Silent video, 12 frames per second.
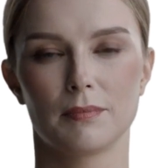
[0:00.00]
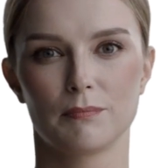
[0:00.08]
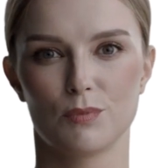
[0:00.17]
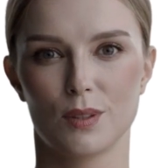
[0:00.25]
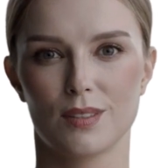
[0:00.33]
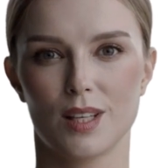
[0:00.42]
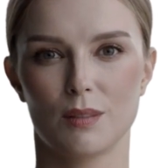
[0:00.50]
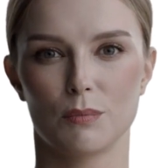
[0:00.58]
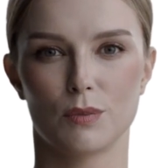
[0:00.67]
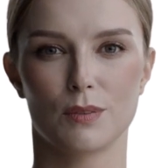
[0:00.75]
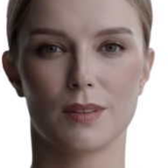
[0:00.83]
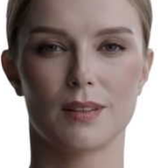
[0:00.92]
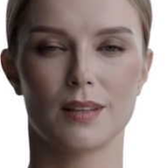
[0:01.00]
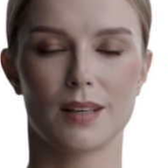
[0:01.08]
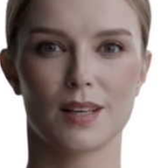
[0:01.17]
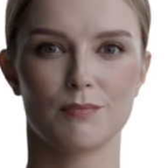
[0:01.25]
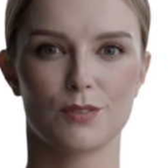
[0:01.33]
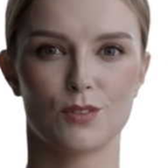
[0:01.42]
For example,
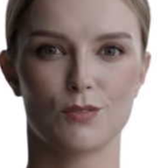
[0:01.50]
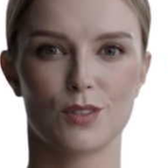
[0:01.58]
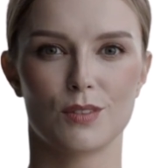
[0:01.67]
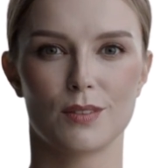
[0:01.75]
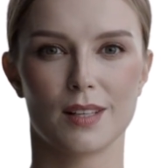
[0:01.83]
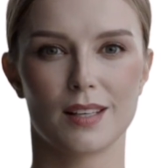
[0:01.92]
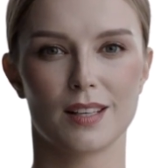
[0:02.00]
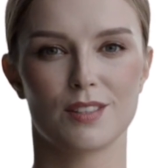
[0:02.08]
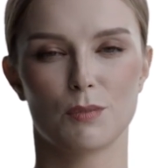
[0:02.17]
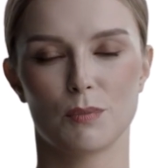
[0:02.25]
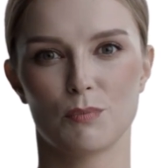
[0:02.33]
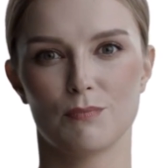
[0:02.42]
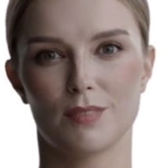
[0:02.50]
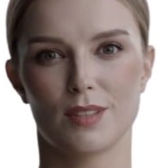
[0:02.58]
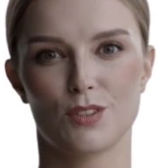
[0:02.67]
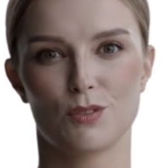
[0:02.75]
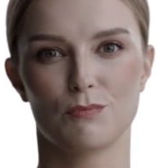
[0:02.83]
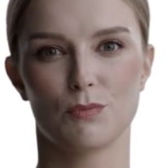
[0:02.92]
if a utility easement
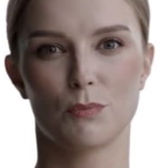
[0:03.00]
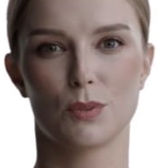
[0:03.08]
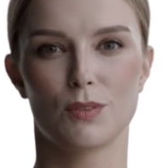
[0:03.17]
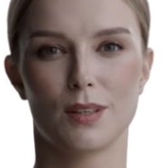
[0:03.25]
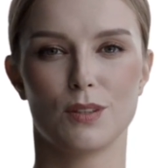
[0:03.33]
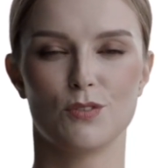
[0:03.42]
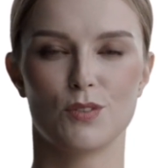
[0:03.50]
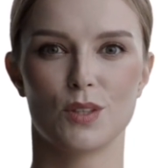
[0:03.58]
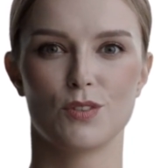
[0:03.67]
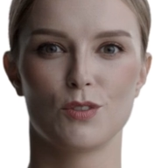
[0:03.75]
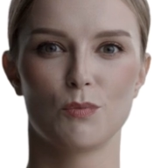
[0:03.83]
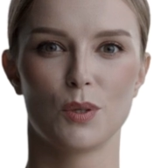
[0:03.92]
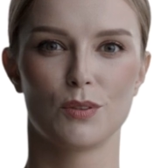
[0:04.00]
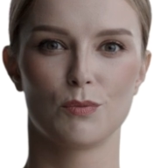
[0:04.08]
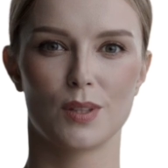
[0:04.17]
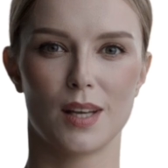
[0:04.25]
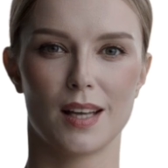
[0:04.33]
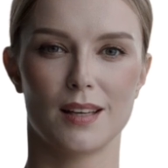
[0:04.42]
prevents you from building a structure where
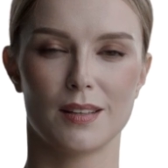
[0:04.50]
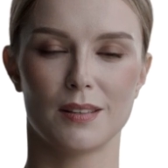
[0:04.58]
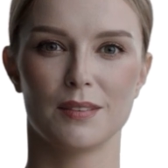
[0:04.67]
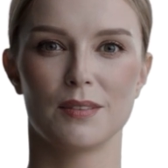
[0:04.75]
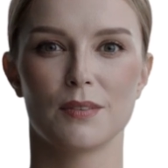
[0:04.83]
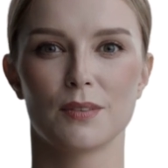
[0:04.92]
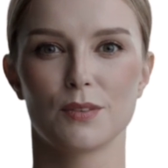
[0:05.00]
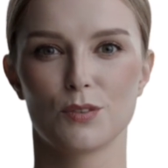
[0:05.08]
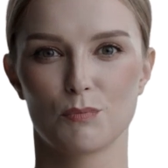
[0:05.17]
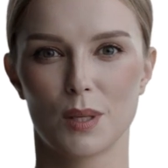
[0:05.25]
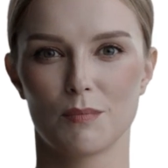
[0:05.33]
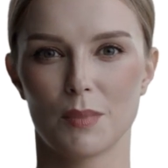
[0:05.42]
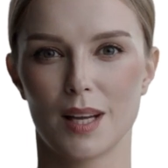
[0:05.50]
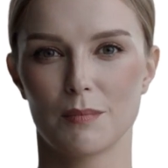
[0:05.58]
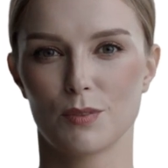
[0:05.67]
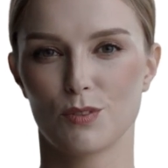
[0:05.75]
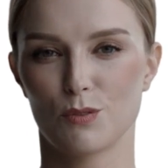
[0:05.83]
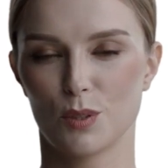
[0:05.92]
you'd like, you might be
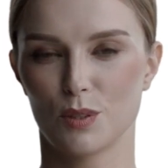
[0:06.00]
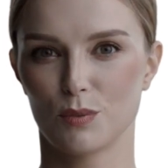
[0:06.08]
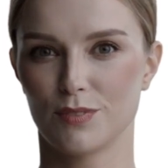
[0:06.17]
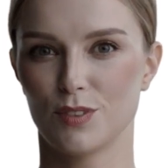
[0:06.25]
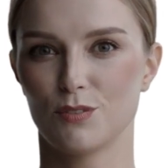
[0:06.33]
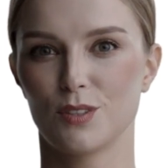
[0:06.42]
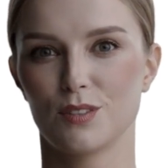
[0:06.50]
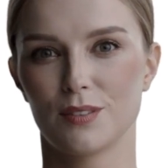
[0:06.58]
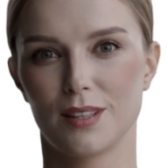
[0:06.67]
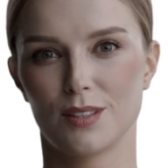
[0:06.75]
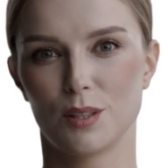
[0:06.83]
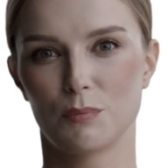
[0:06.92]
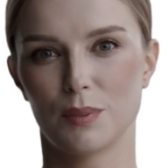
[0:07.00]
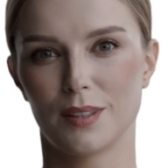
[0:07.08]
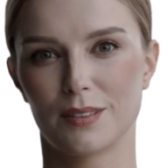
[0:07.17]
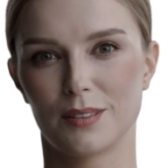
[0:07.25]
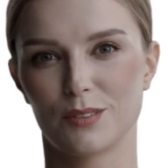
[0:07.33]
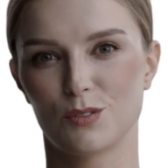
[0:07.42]
able to work with the utility
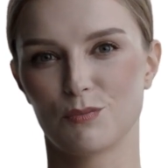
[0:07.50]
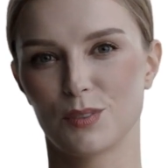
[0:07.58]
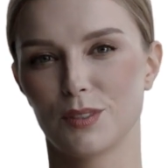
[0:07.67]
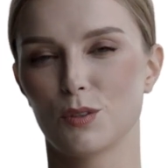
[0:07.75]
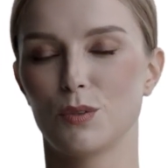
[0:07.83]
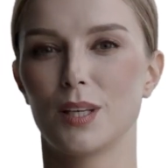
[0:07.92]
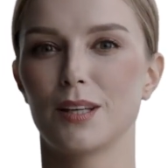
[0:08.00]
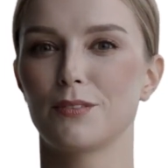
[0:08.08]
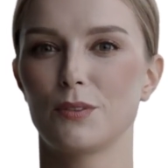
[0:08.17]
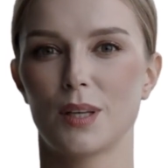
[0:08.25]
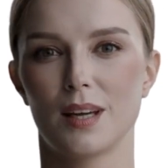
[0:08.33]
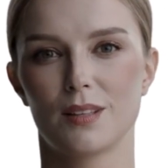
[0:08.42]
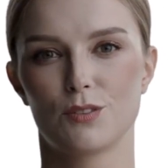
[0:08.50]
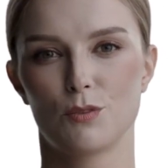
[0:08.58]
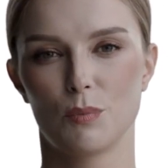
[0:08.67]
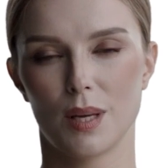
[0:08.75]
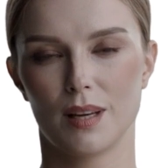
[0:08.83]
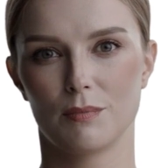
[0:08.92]
company to relocate the lines or
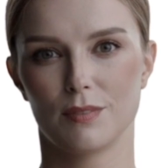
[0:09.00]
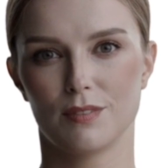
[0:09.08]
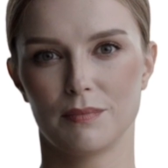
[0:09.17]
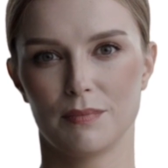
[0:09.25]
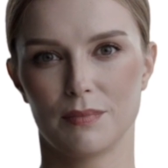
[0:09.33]
pipes.